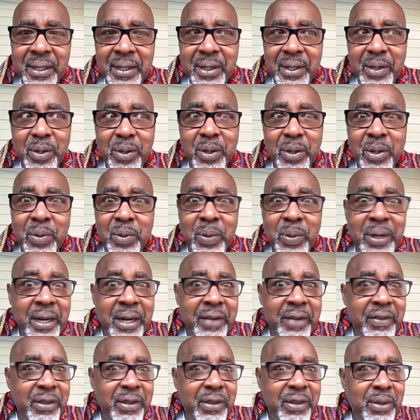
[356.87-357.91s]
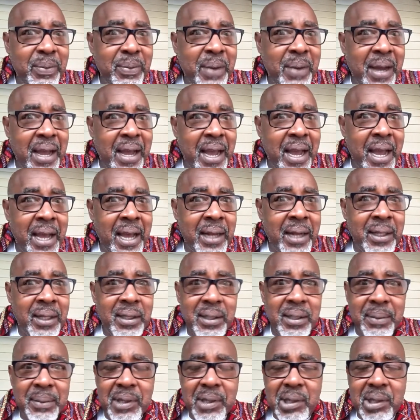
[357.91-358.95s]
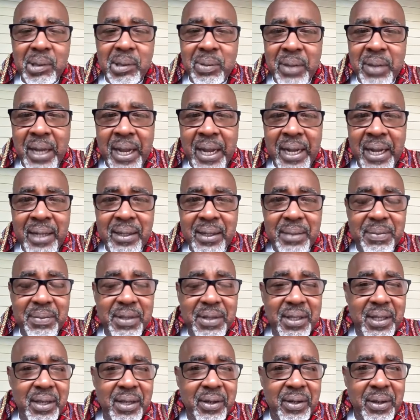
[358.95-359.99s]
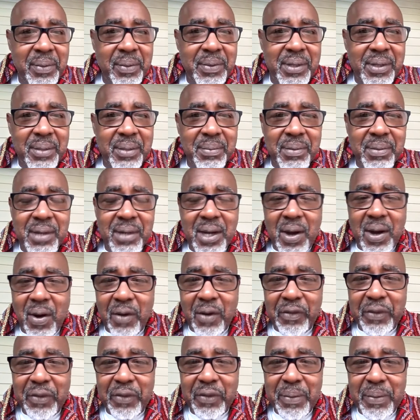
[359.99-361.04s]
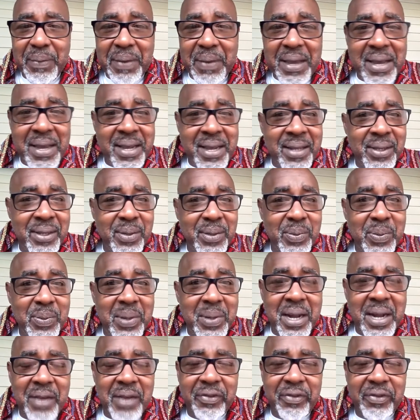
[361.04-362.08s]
or whatever you might add, some Kool-Aid, some syrup, some coffee beans, or whatever.